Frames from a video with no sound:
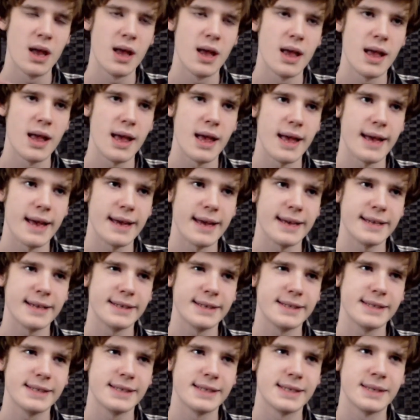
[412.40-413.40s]

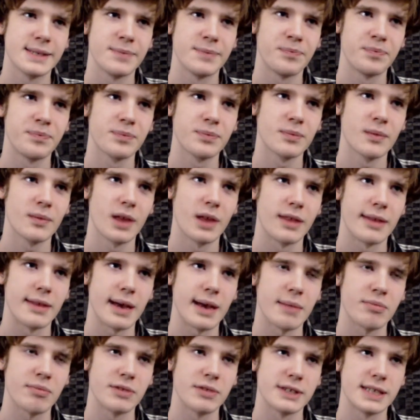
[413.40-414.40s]
and
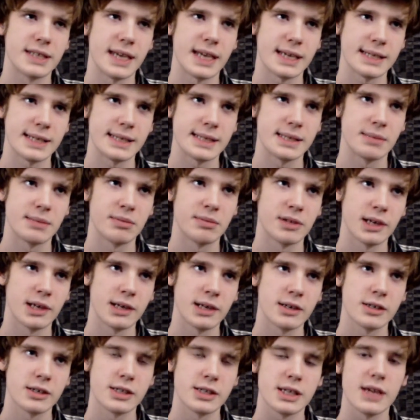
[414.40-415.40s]
that protects the players.